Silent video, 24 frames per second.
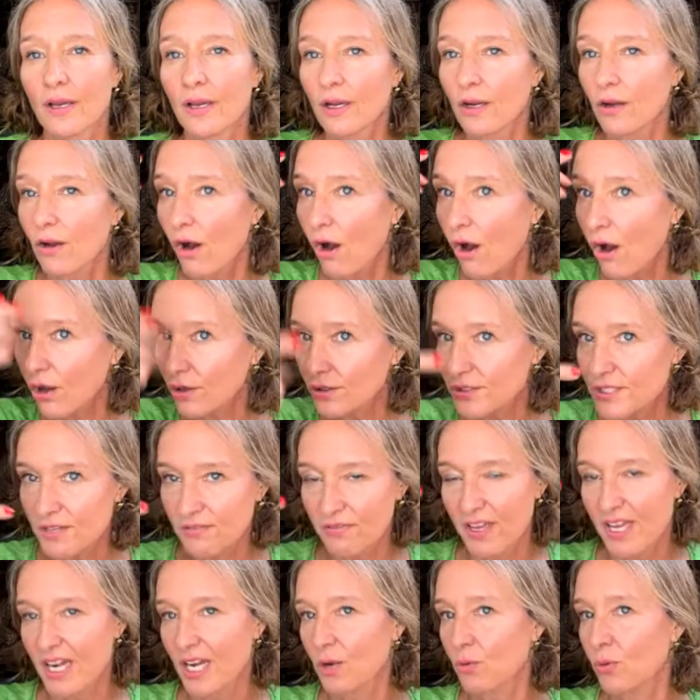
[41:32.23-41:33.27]

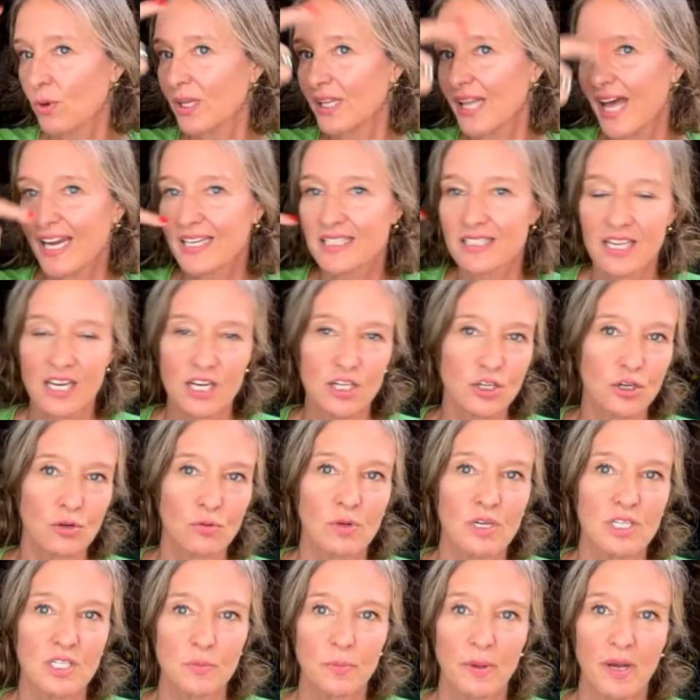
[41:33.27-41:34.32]
cultivating relaxation
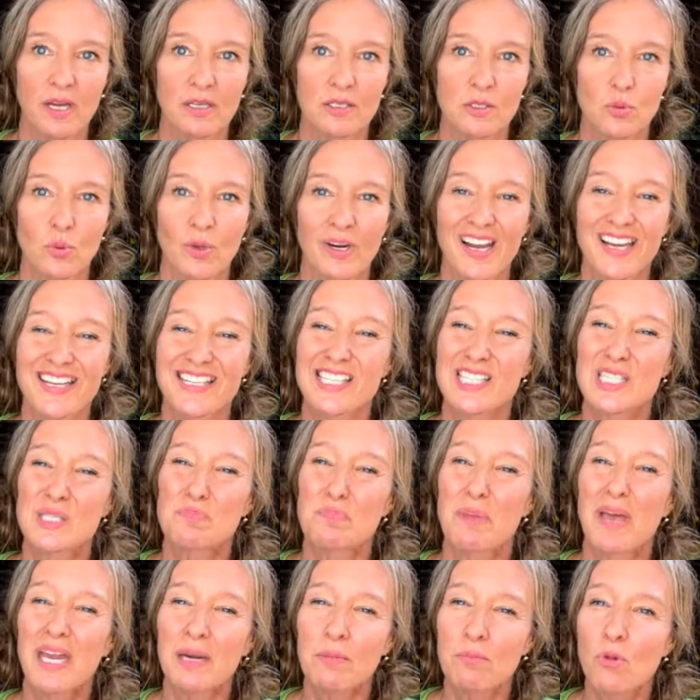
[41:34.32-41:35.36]
response, when I
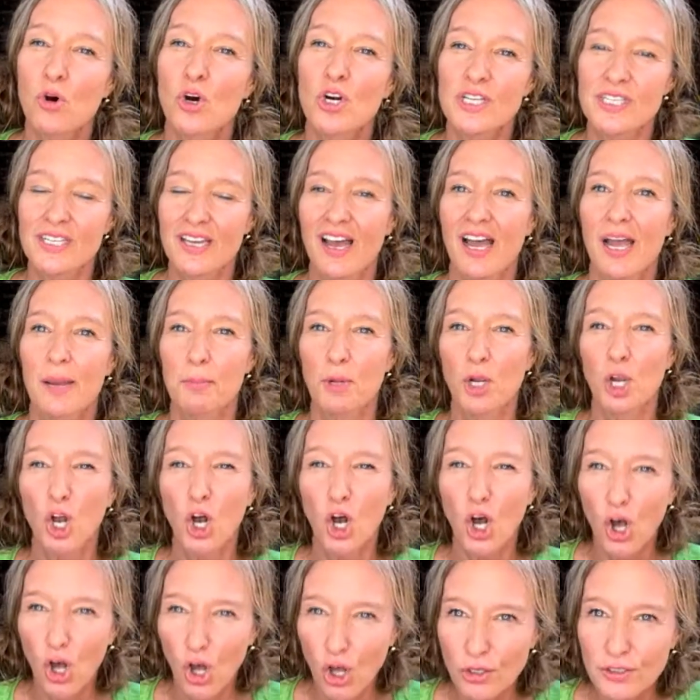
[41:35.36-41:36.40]
spend more time
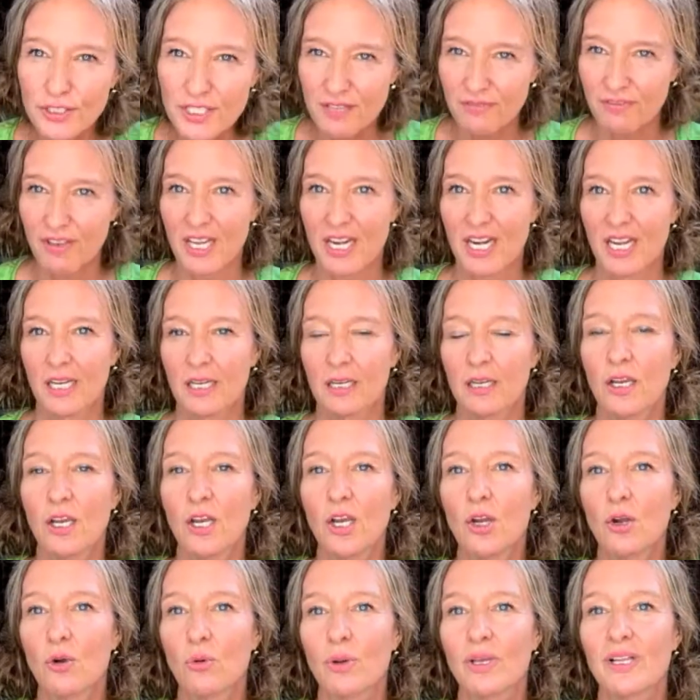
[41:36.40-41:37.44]
cultivating
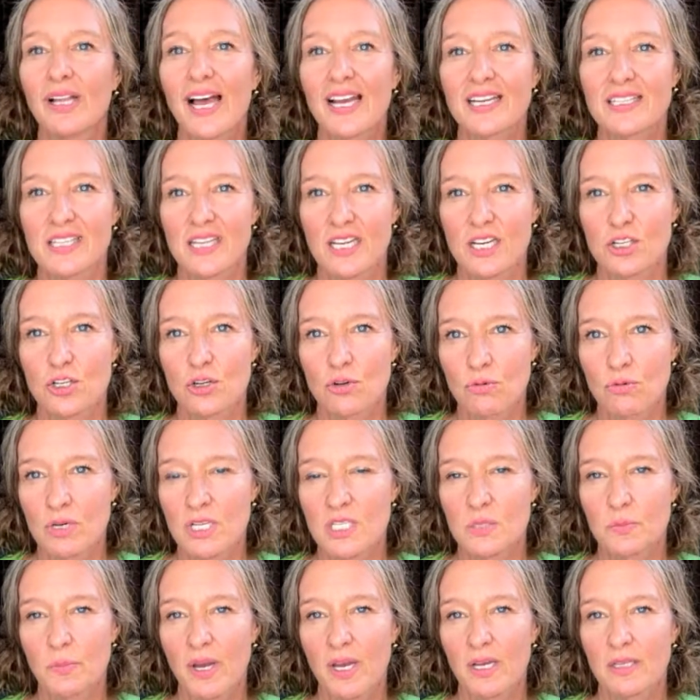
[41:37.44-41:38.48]
relaxation
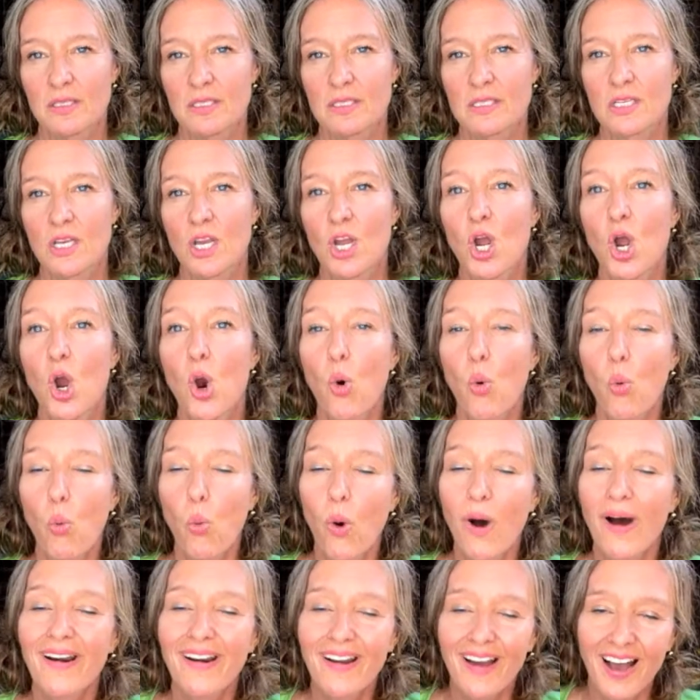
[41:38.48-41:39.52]
response,
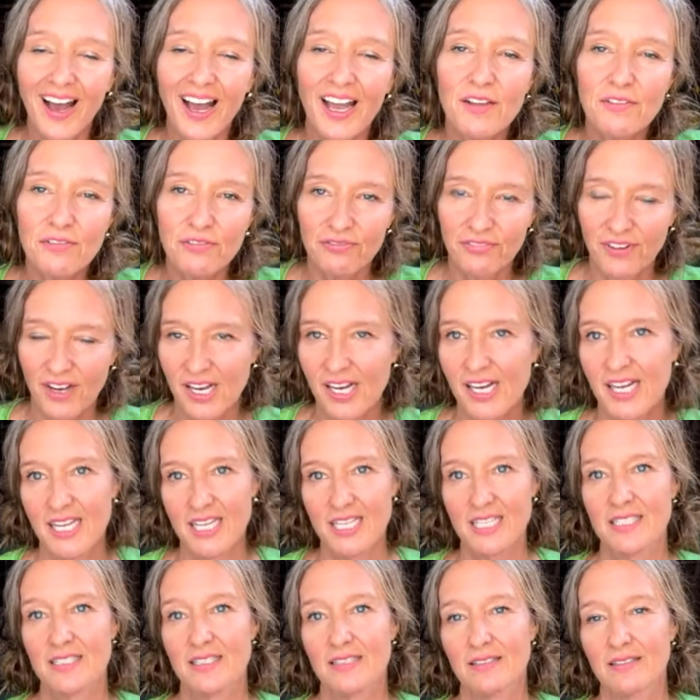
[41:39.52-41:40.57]
what I
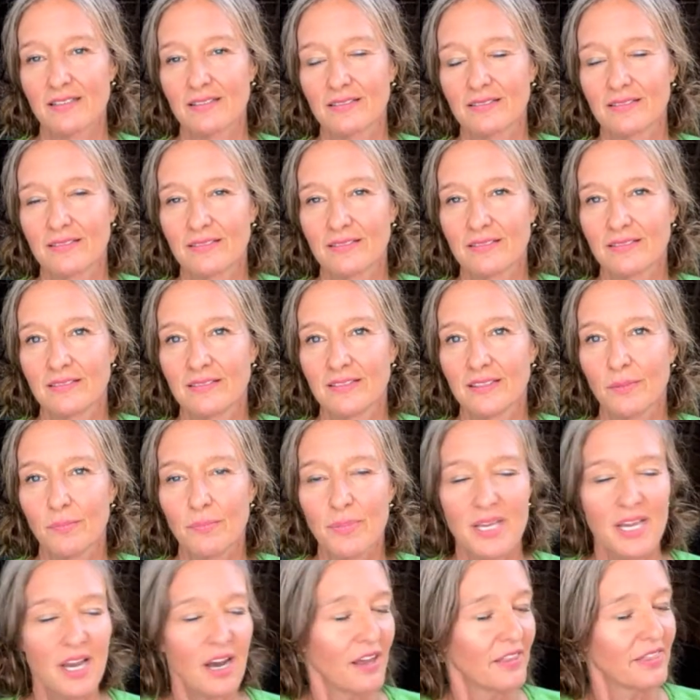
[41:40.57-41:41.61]
find,
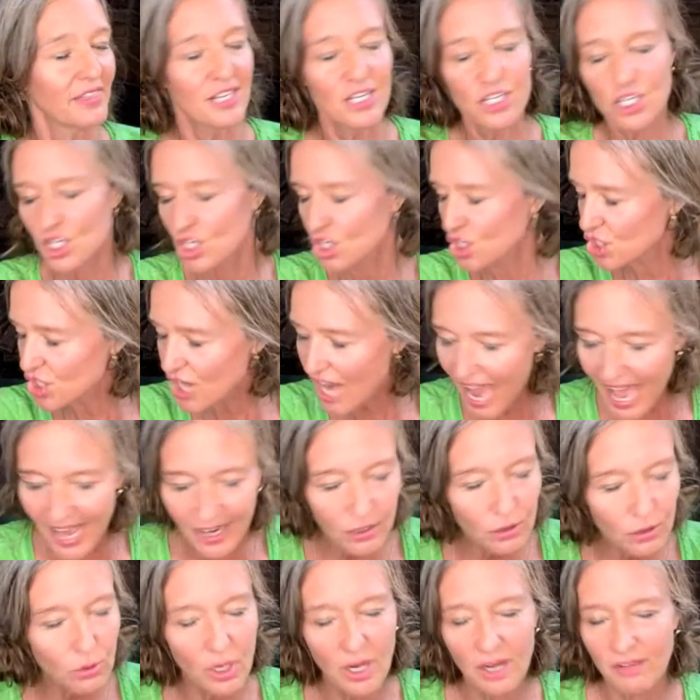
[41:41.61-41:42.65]
beyond the
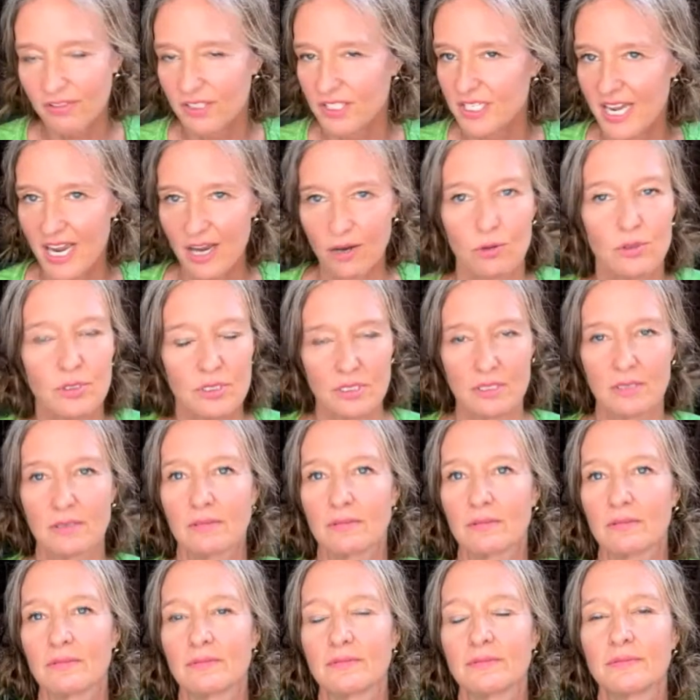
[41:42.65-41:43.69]
shadow of a doubt,
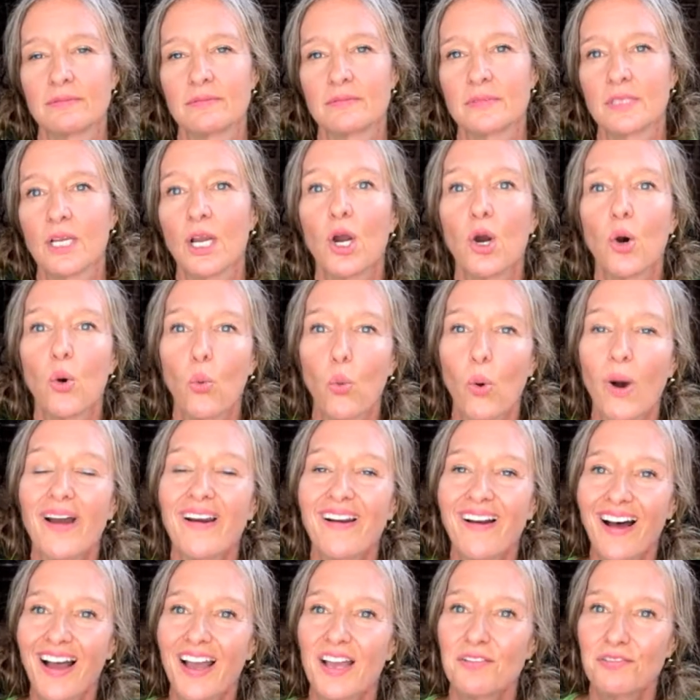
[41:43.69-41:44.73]
what
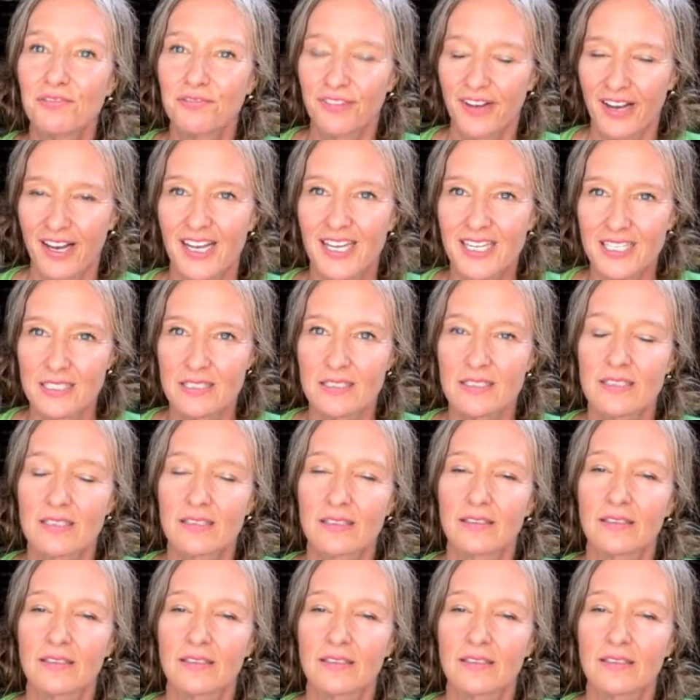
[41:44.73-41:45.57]
I find